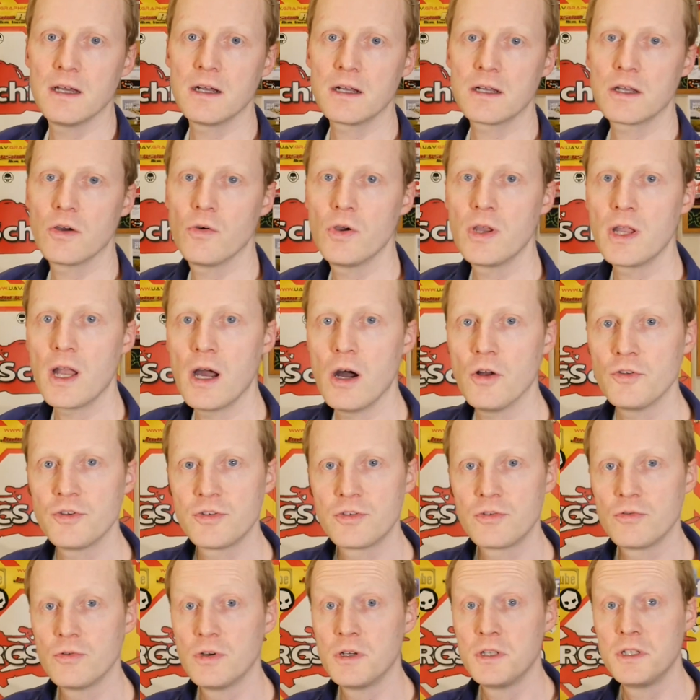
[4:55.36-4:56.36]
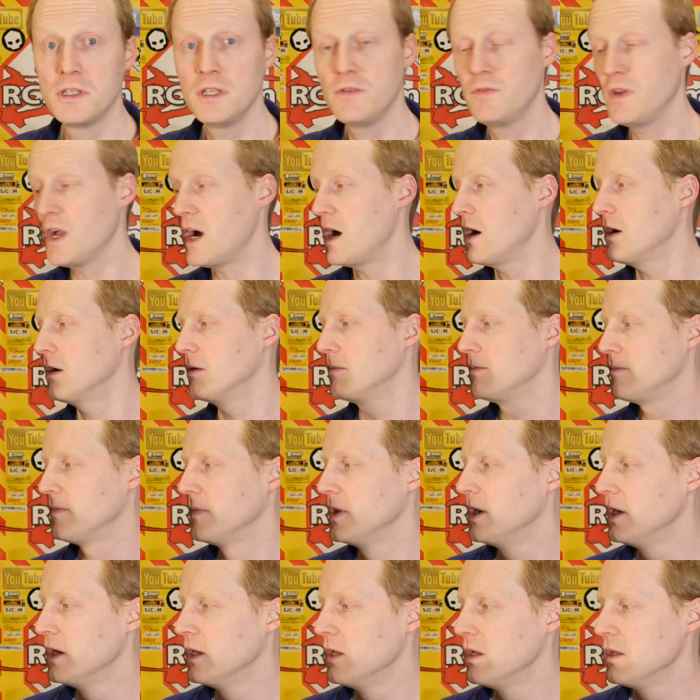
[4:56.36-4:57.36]
going out to a DVR.
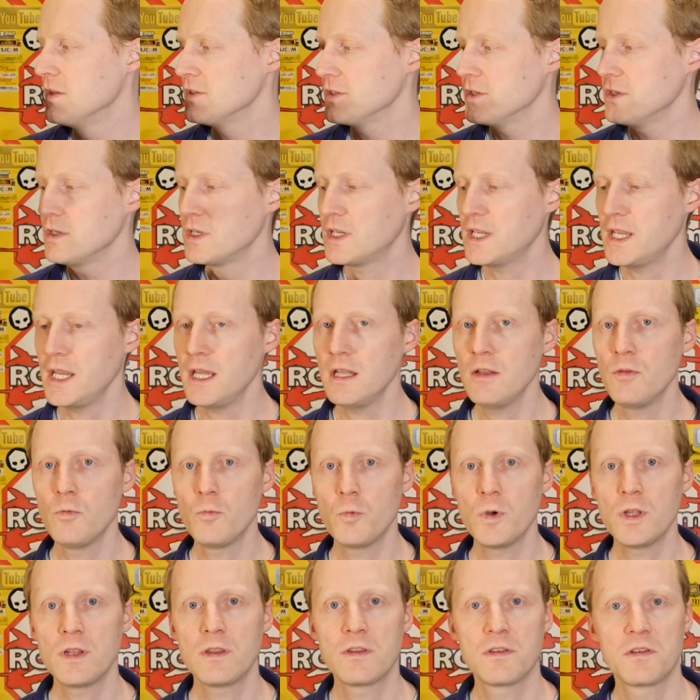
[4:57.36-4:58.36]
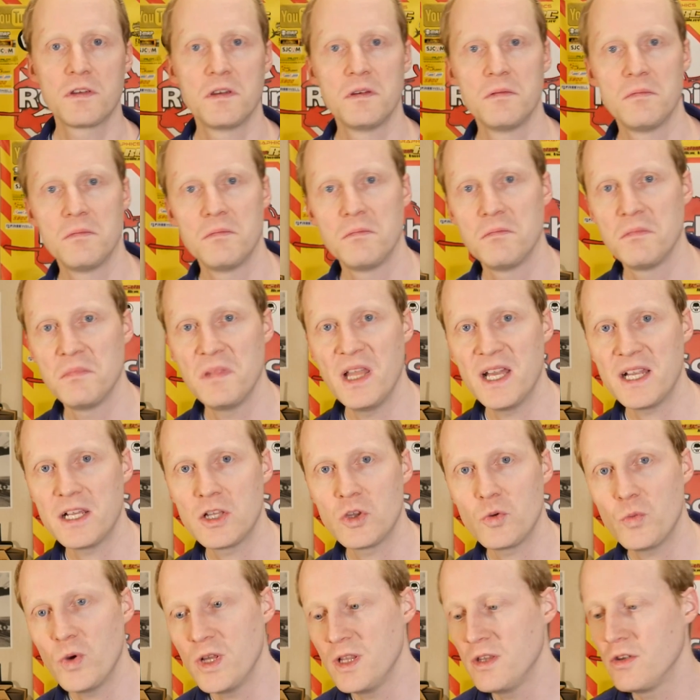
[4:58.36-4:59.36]
So you can, with like
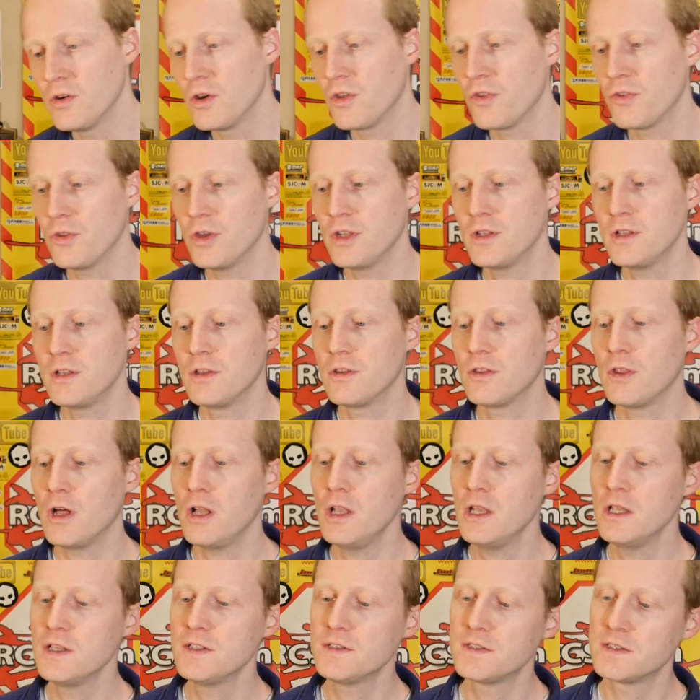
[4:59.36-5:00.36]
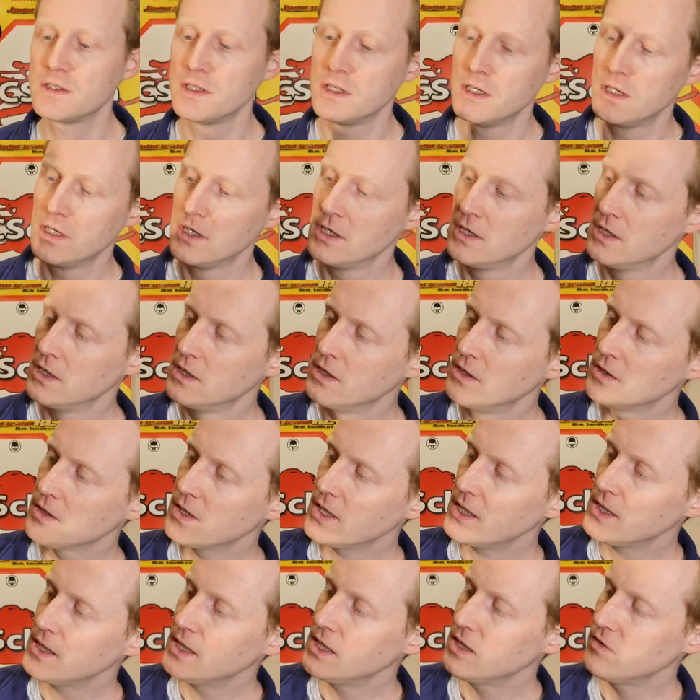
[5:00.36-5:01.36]
$20 or $30,
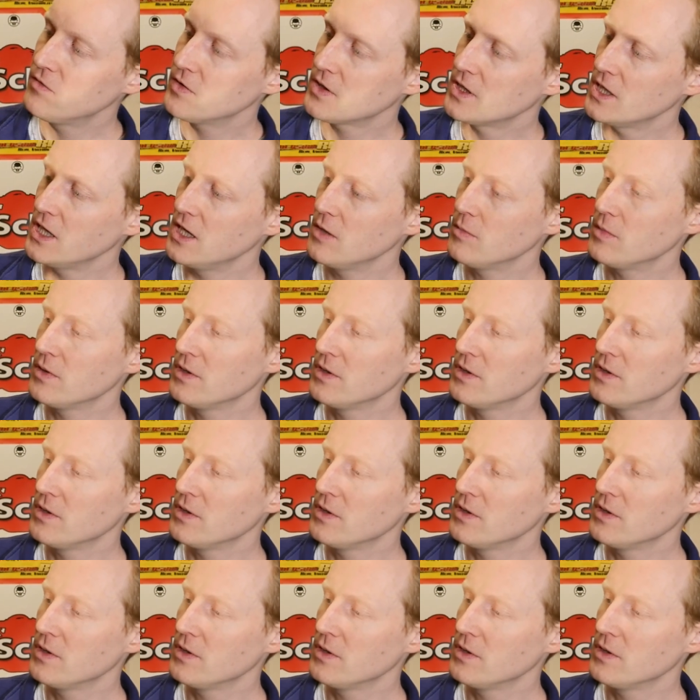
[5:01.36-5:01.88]
can have a cable